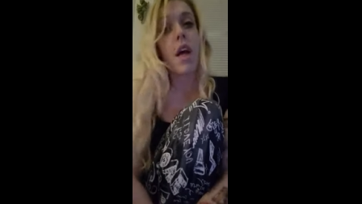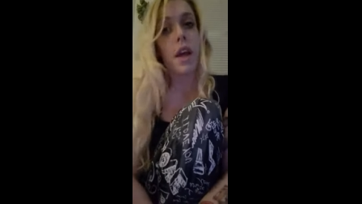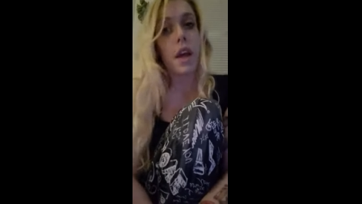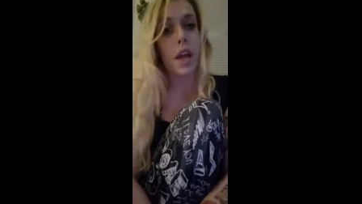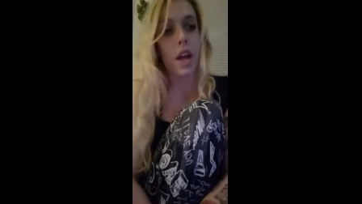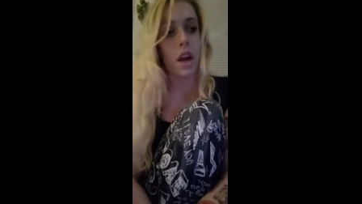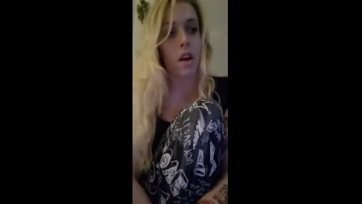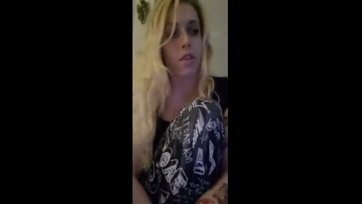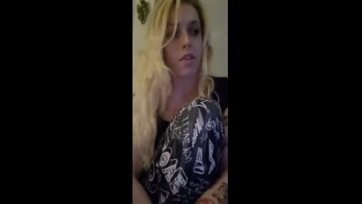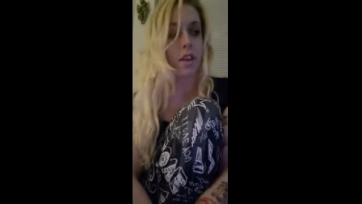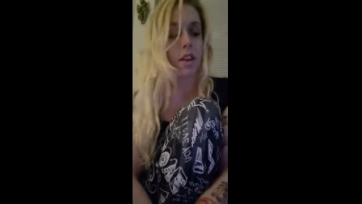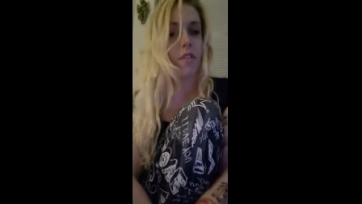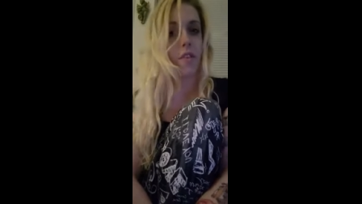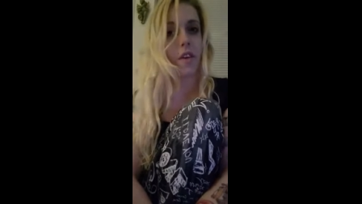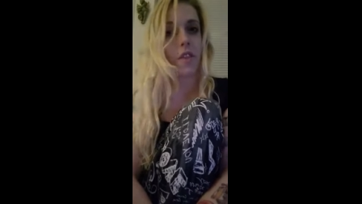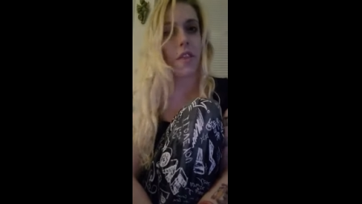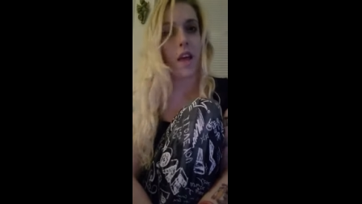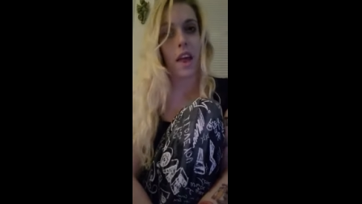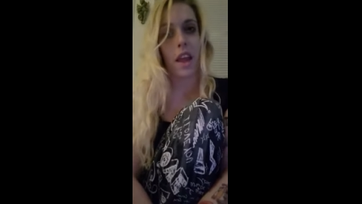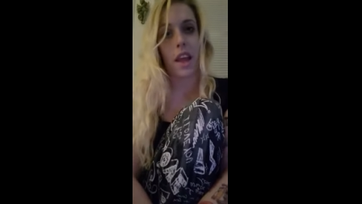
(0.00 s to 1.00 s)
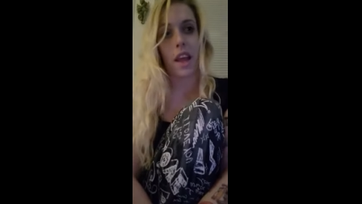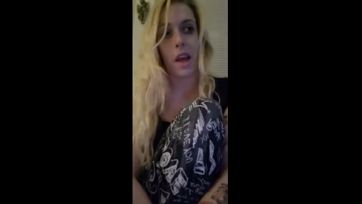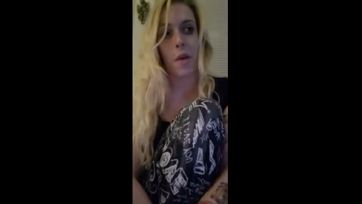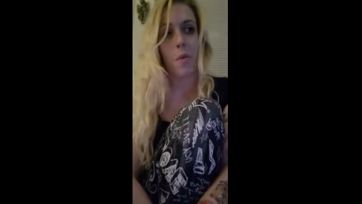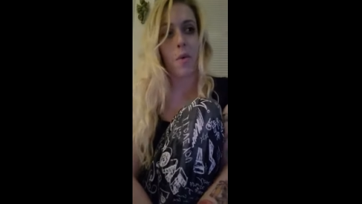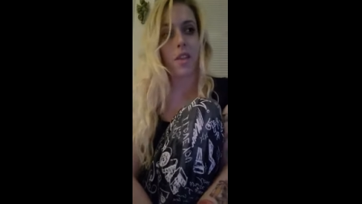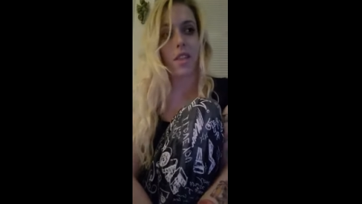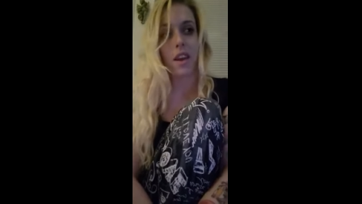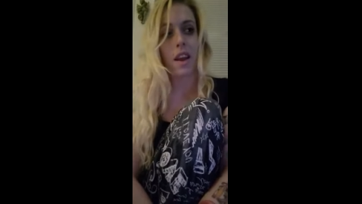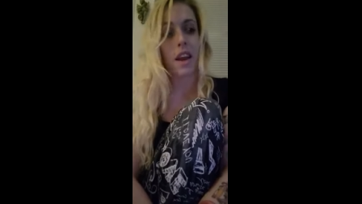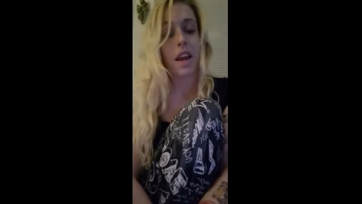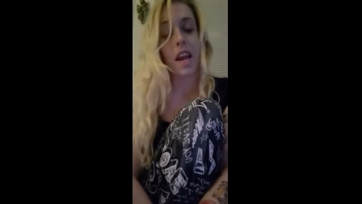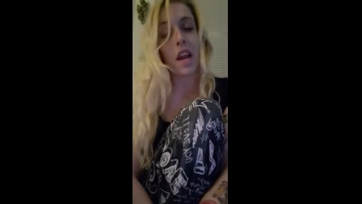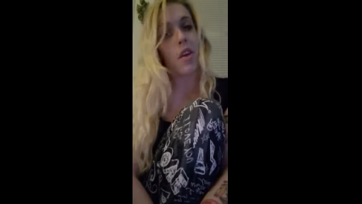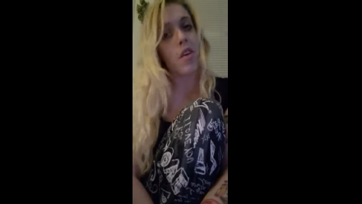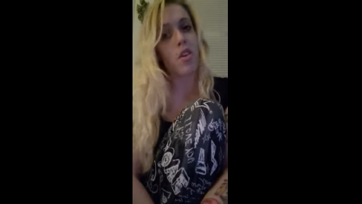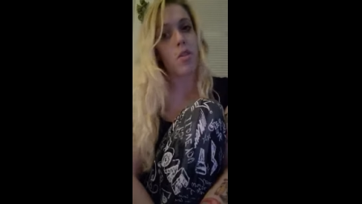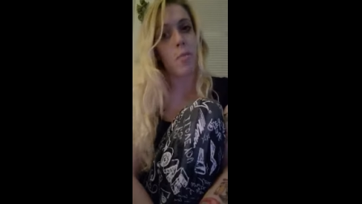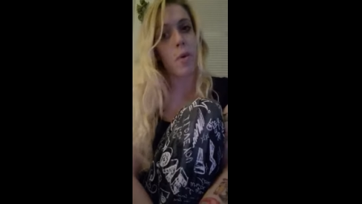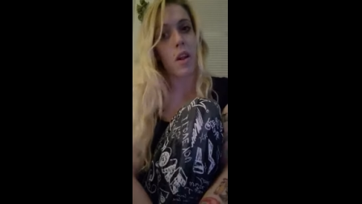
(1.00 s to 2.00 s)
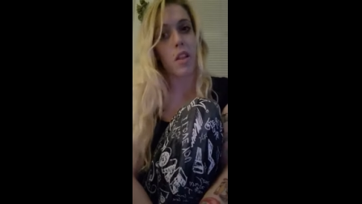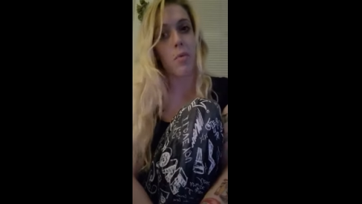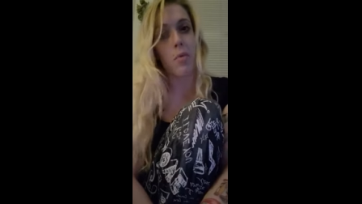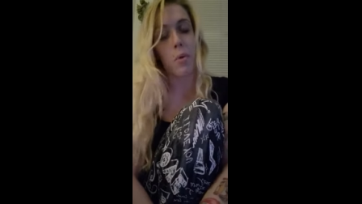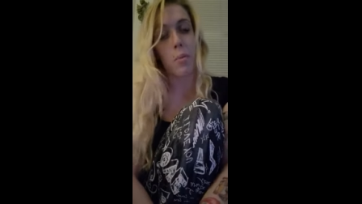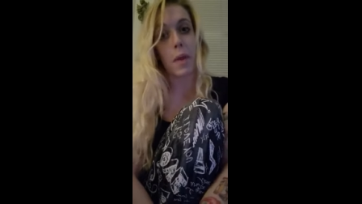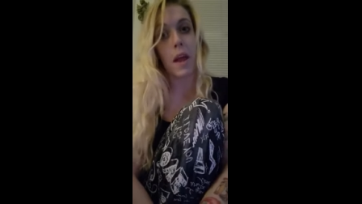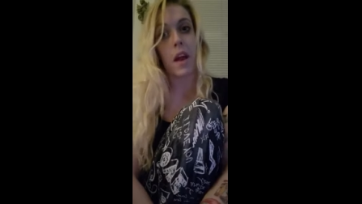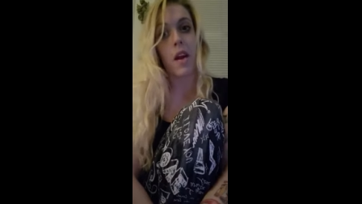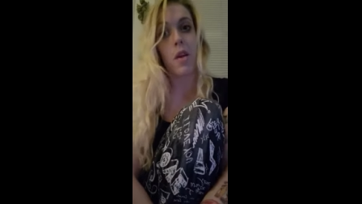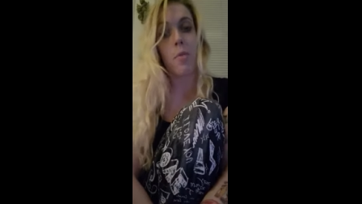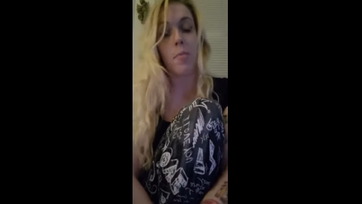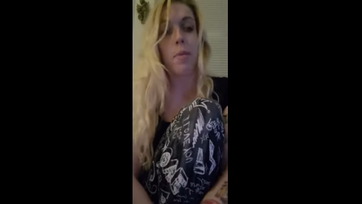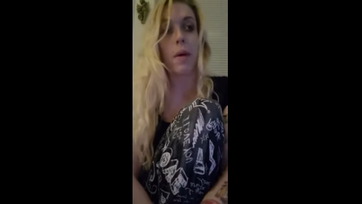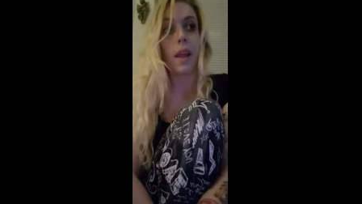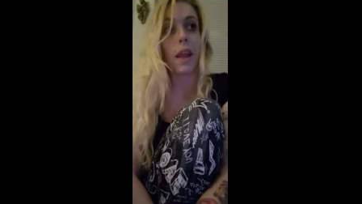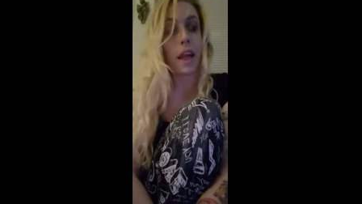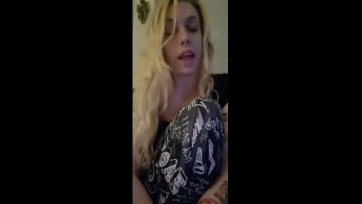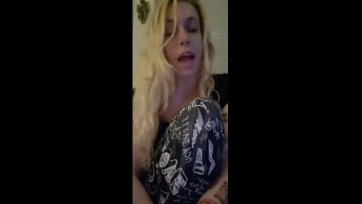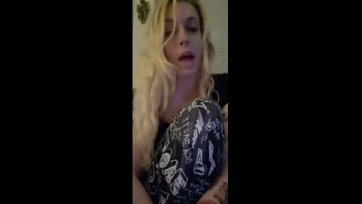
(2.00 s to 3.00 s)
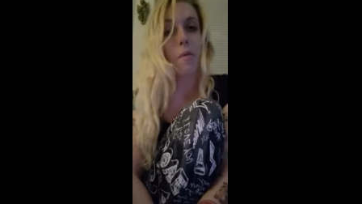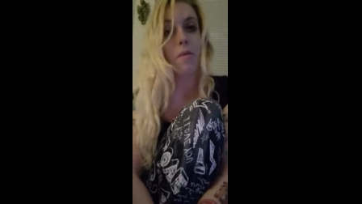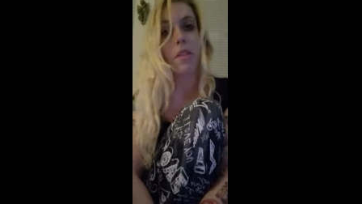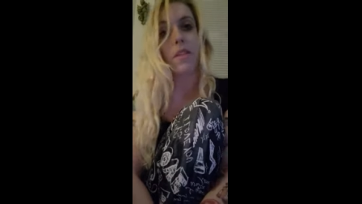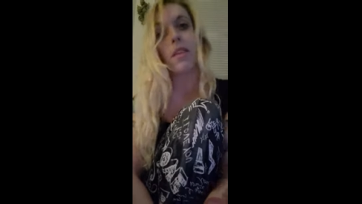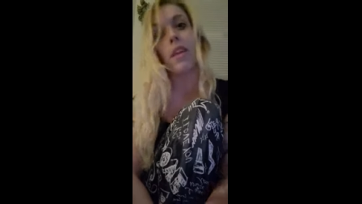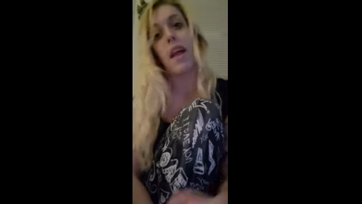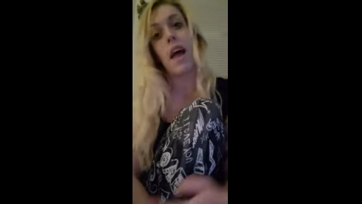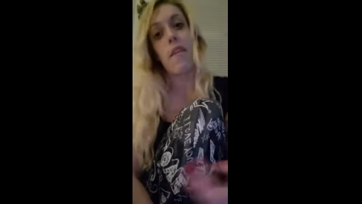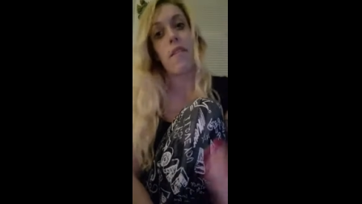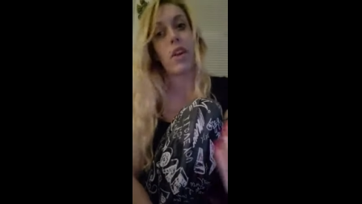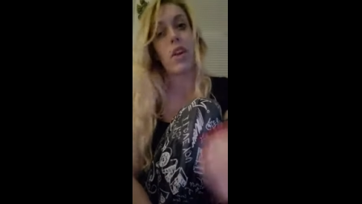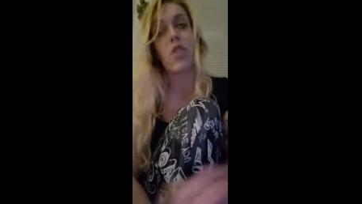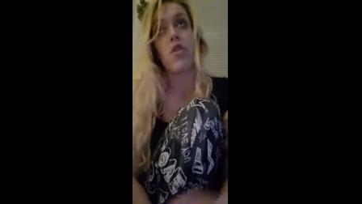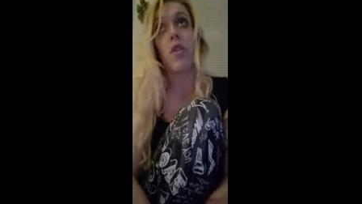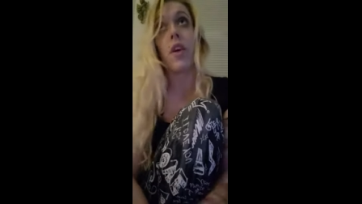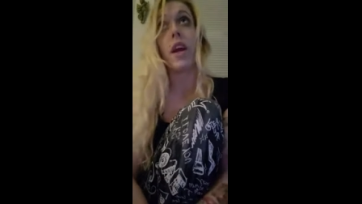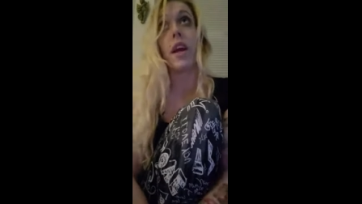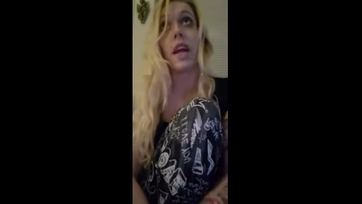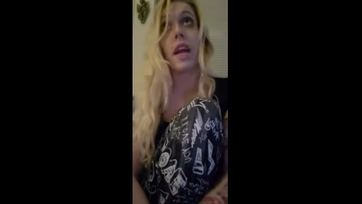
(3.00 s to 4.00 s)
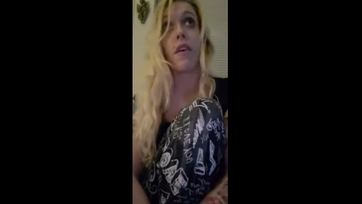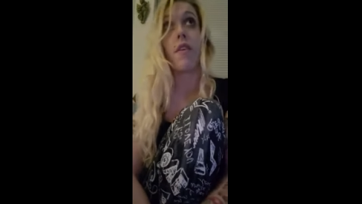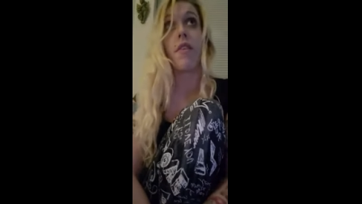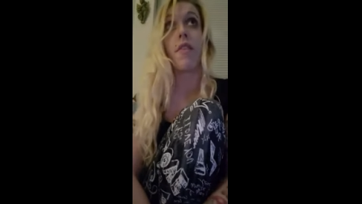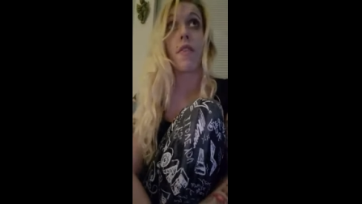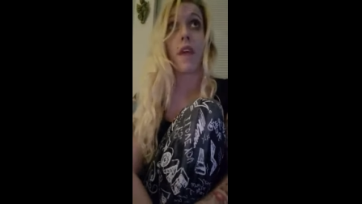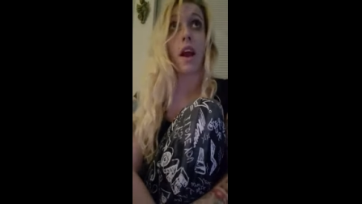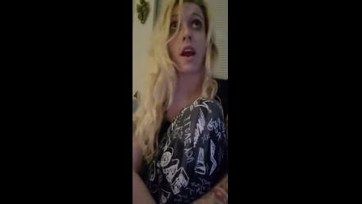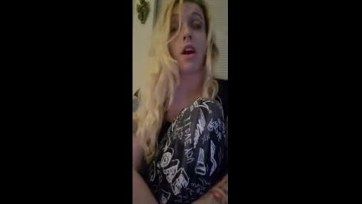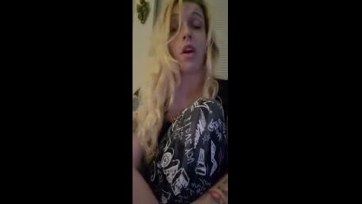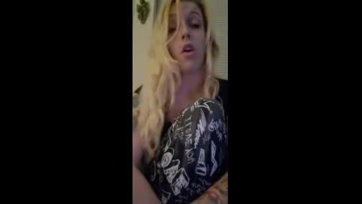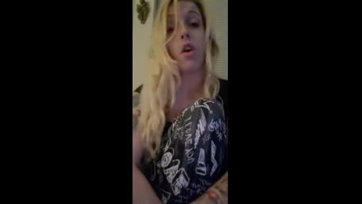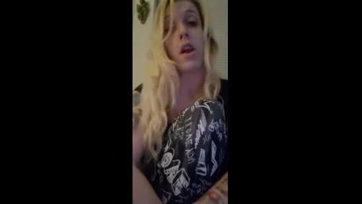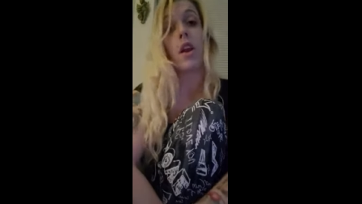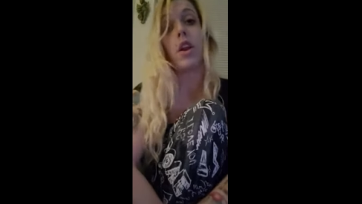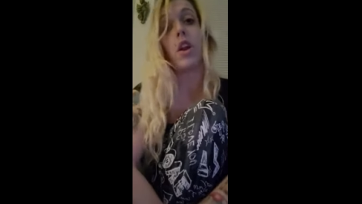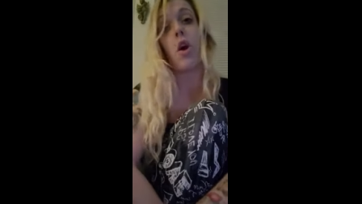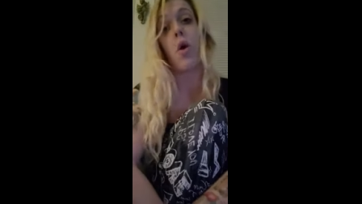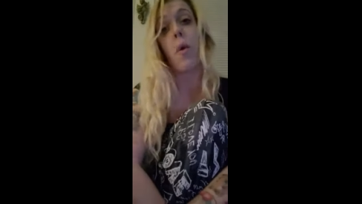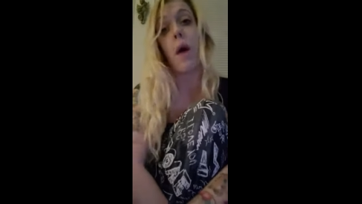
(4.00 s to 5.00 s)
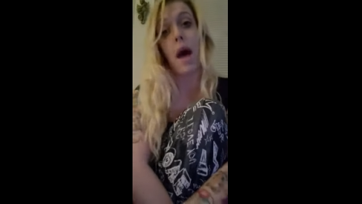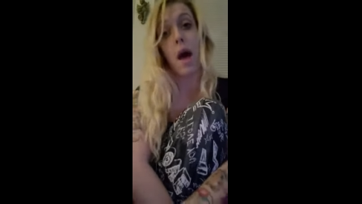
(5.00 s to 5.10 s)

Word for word: you know stuff like that like I wasn't an irresponsible parent but like I was still having a drink here and there or I'd go